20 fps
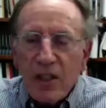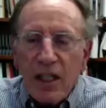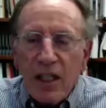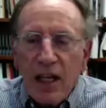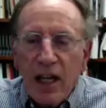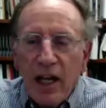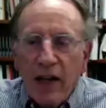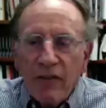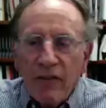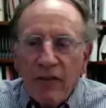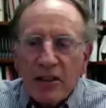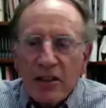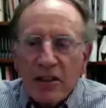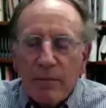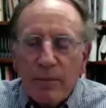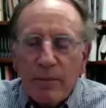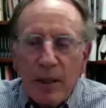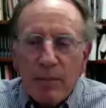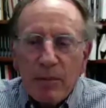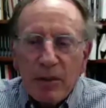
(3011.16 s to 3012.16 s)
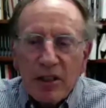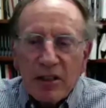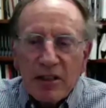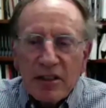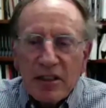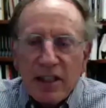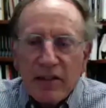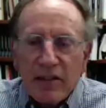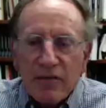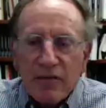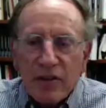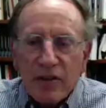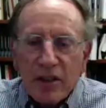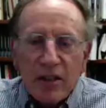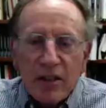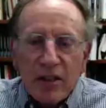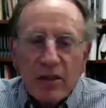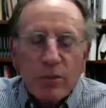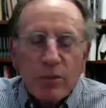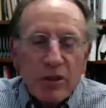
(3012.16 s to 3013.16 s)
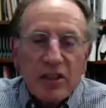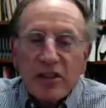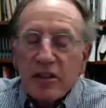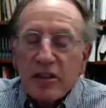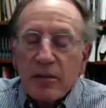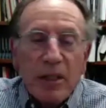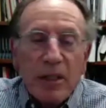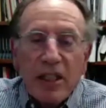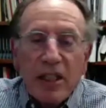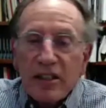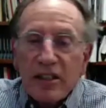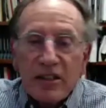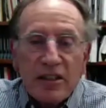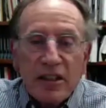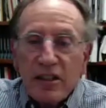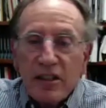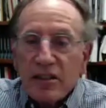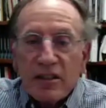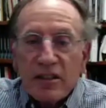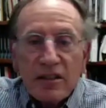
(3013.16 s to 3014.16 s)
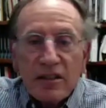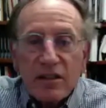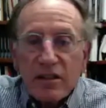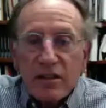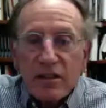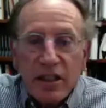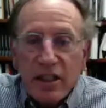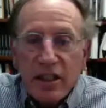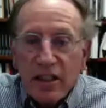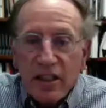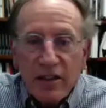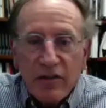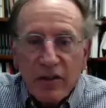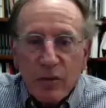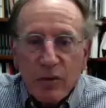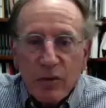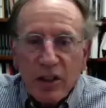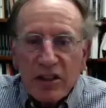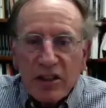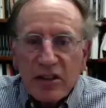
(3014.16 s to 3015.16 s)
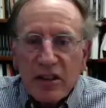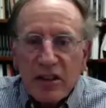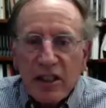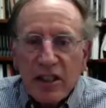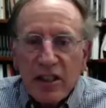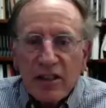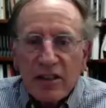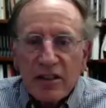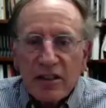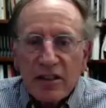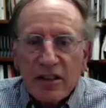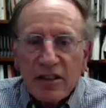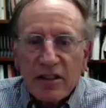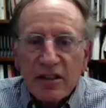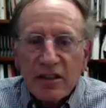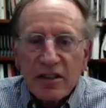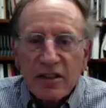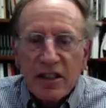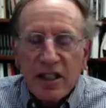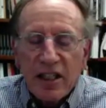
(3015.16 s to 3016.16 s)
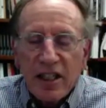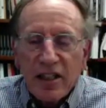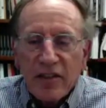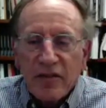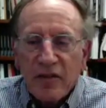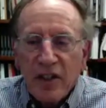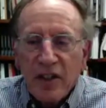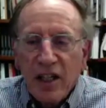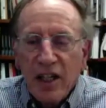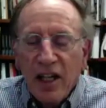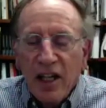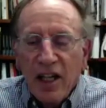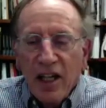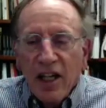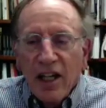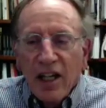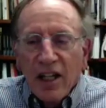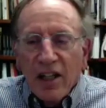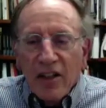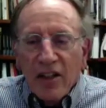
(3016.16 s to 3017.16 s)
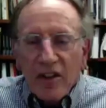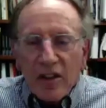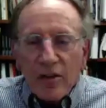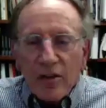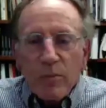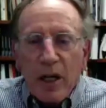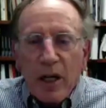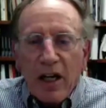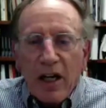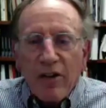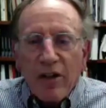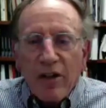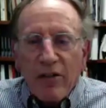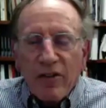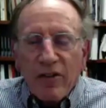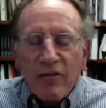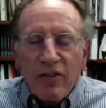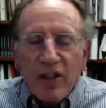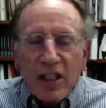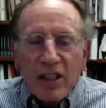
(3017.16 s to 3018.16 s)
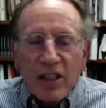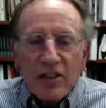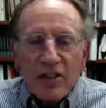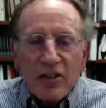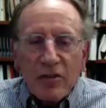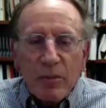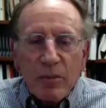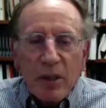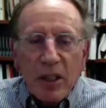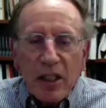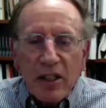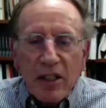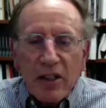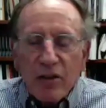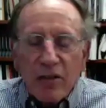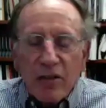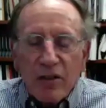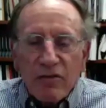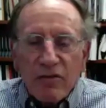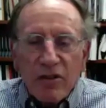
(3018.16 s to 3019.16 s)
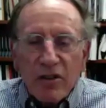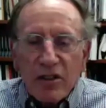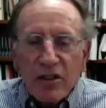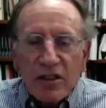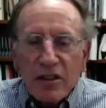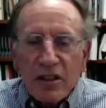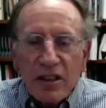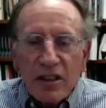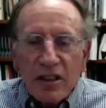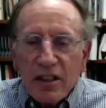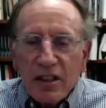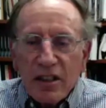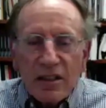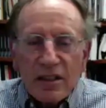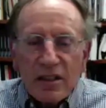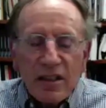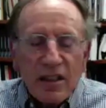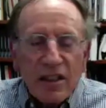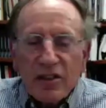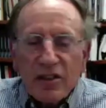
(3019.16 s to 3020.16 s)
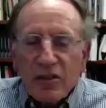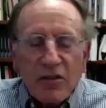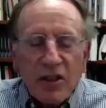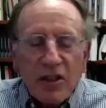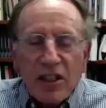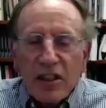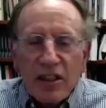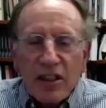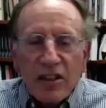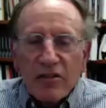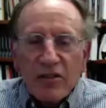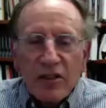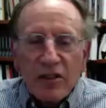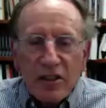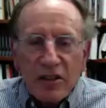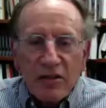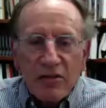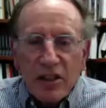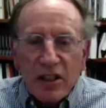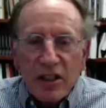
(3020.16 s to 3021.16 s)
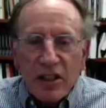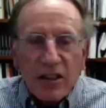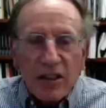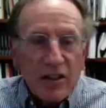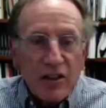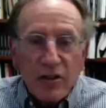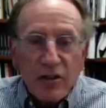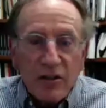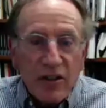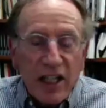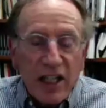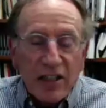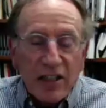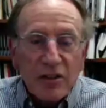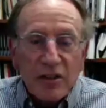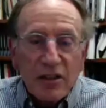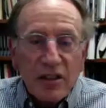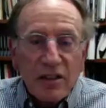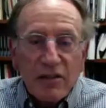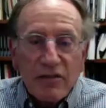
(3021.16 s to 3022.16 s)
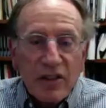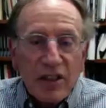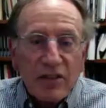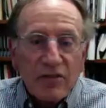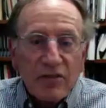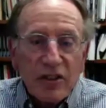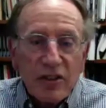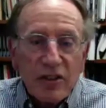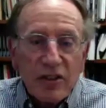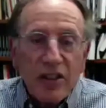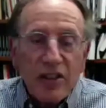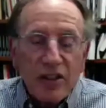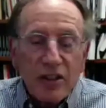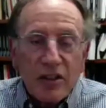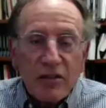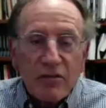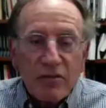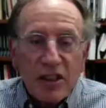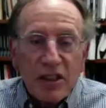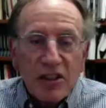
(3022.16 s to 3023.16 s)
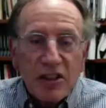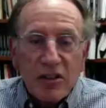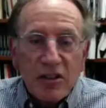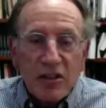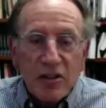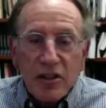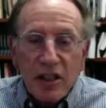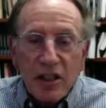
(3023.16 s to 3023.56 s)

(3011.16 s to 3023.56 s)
Obviously, people at Stanford can participate as citizens in any of the ways that any citizens can. The comparative advantage of being at a university is that directly or indirectly, you're actually involved in teaching and research.